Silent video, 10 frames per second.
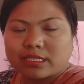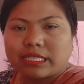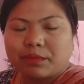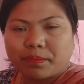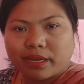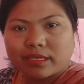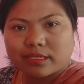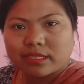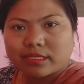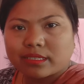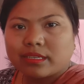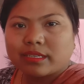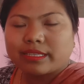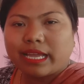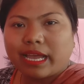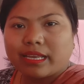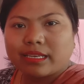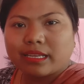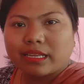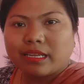liberated then
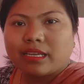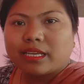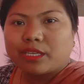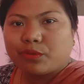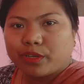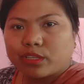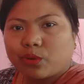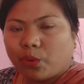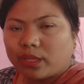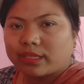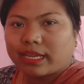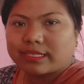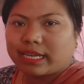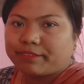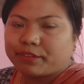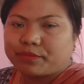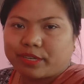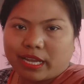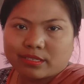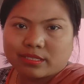you will call that type of
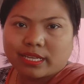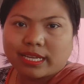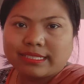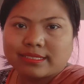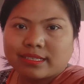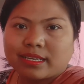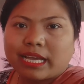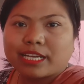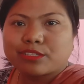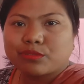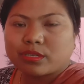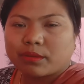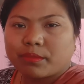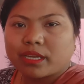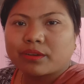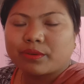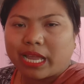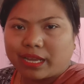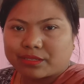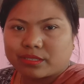reaction as exothermic
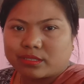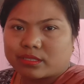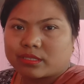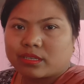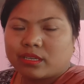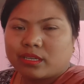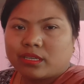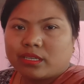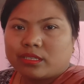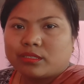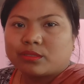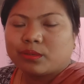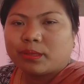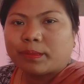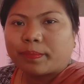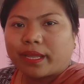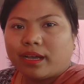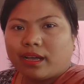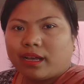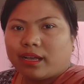reactions so
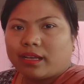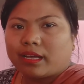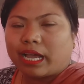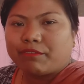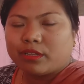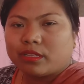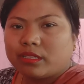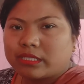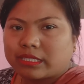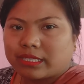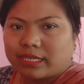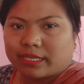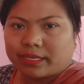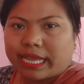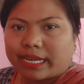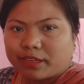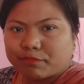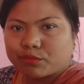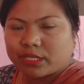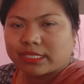uh, i will uh, end up
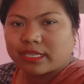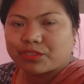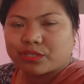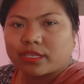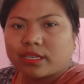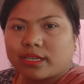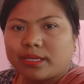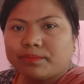today's session here